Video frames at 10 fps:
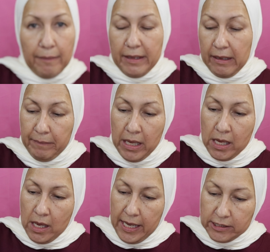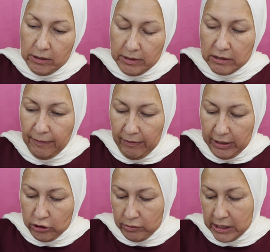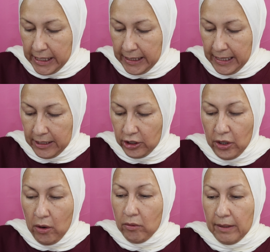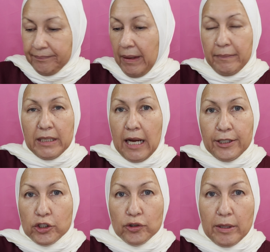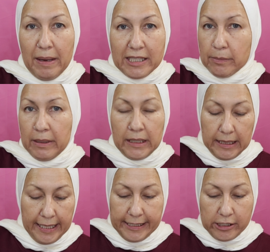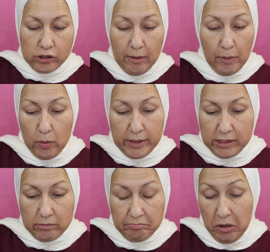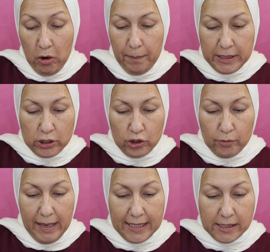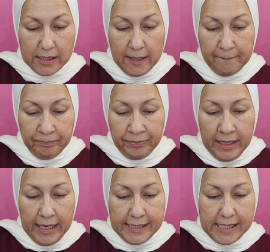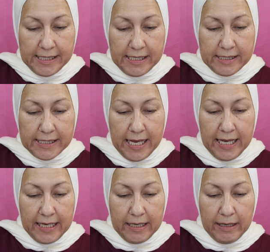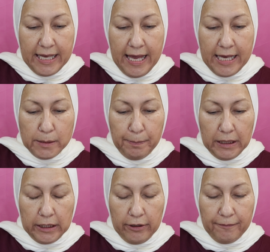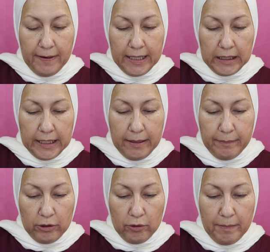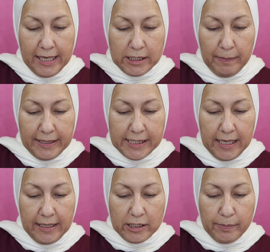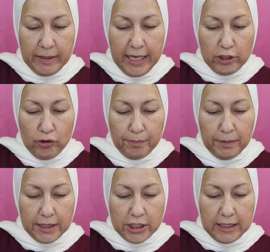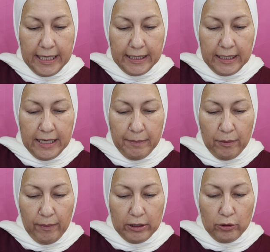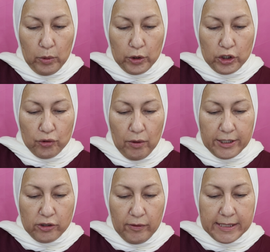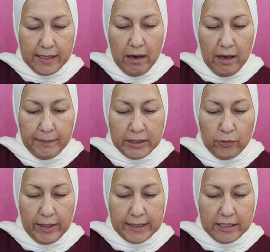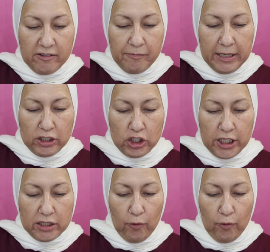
them, and so that's very interesting. And you know, I mean, I do the Mask Monday lady, so I'm always open to new masks. It says it's a Espa clarifying clay mineral mask. My skin has been extra blotchy lately, and my regular moisturizer isn't calming the redness of my cheeks,